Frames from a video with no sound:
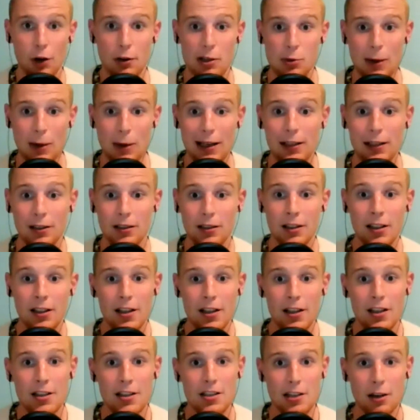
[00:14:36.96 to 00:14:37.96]
as well.
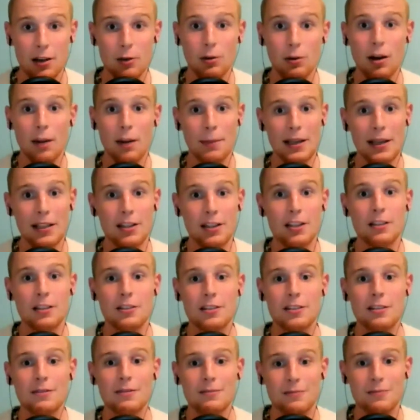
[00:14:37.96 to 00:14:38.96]
So, I mean,
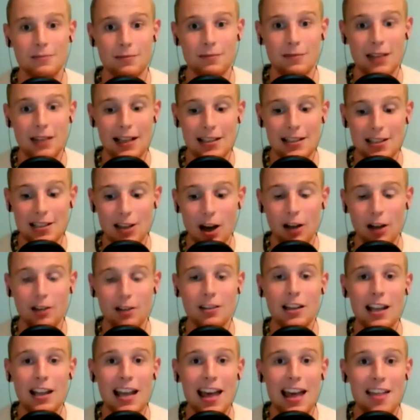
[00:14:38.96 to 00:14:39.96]
it's not
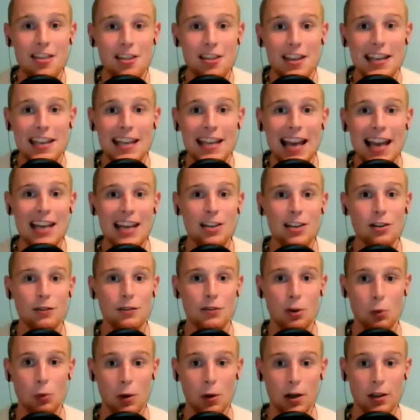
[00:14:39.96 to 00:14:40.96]
the end of
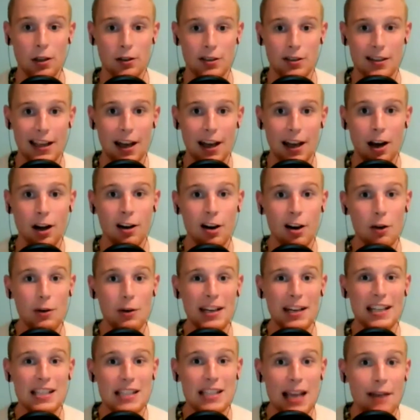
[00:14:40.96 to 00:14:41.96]
the world. They are
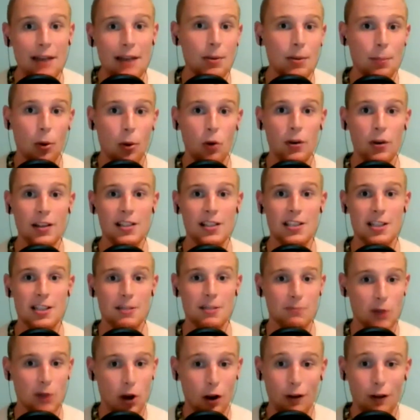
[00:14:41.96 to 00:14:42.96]
only 7 points
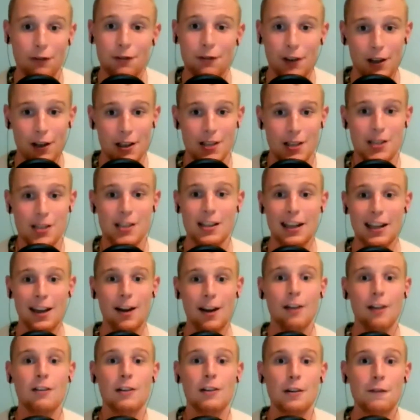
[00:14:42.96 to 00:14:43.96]
off first. They
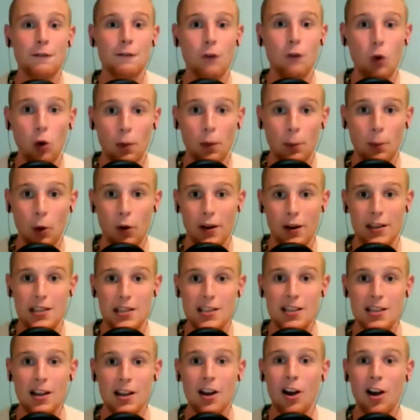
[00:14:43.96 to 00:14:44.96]
are only 4
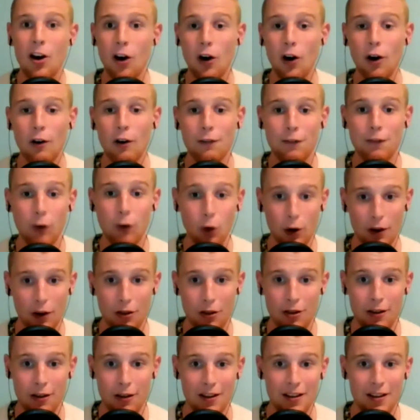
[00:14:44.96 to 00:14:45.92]
points off fourth.